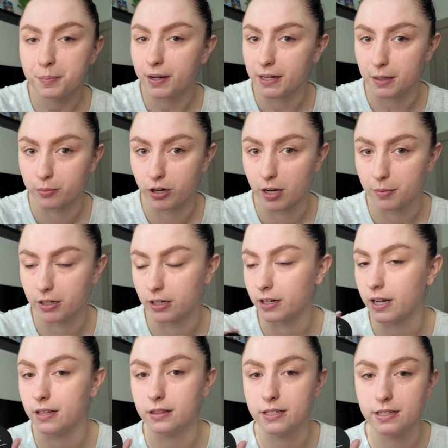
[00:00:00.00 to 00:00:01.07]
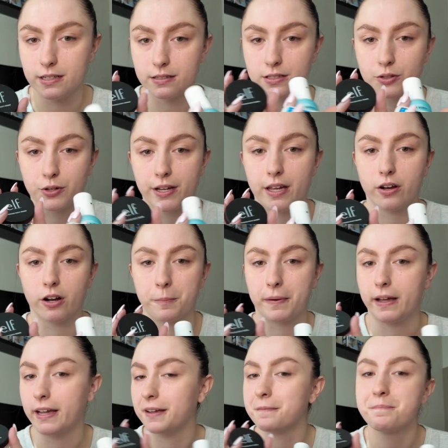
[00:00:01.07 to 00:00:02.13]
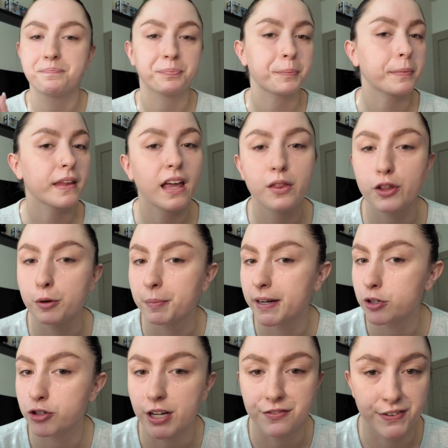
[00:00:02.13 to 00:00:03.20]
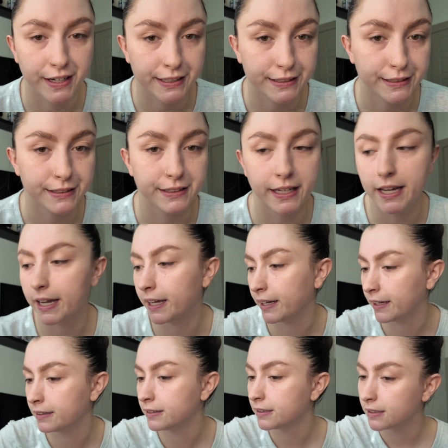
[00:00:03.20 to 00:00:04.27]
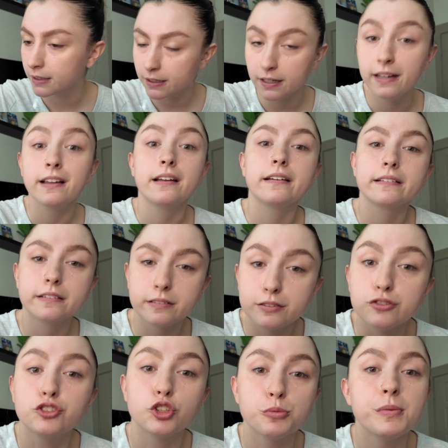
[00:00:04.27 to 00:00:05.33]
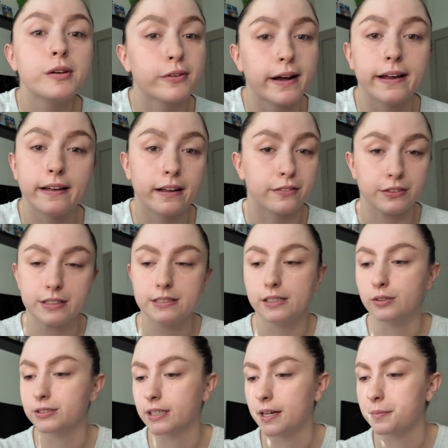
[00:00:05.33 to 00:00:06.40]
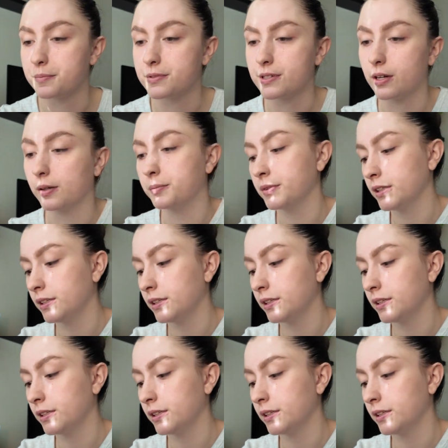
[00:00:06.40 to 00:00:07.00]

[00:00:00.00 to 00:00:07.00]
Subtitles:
Putty Primer. And these three are they're my trifecta. They do me right every single time. So